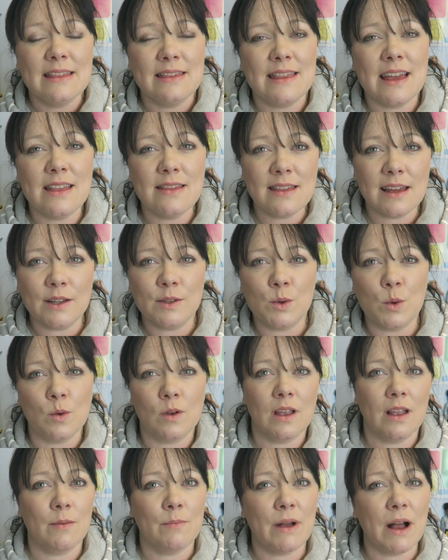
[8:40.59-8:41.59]
then they're
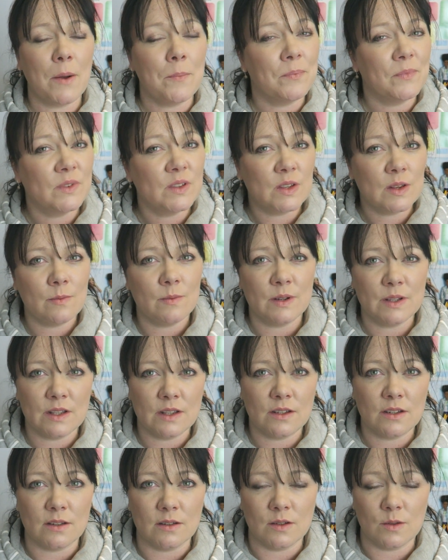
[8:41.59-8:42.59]
talking about the similar
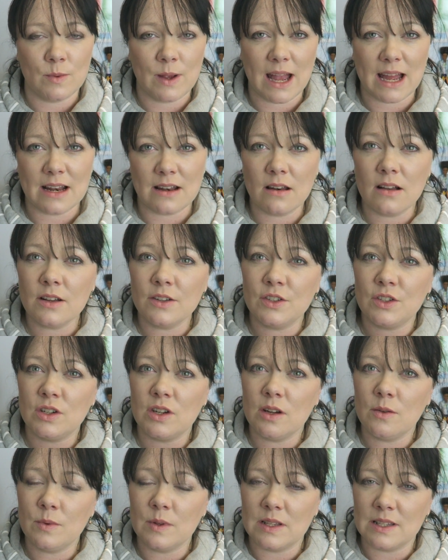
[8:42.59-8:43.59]
systems we had last
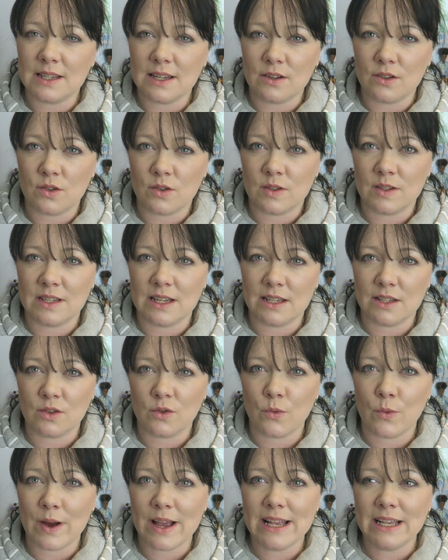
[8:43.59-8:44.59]
year with centre assessed
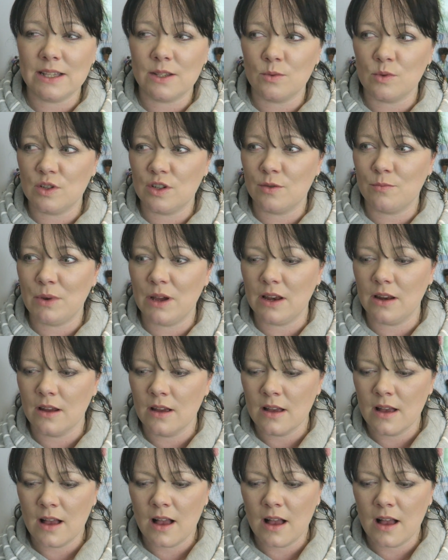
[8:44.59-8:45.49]
grades, which have been